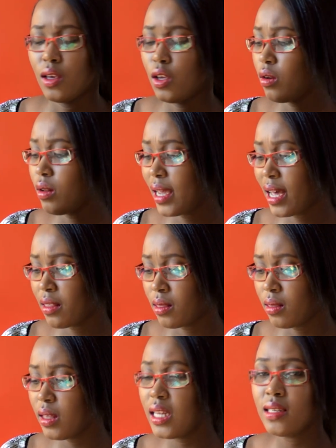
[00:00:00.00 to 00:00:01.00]
you know, like a
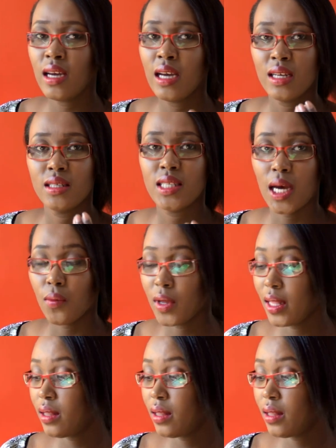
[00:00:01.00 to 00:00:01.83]
thin towel,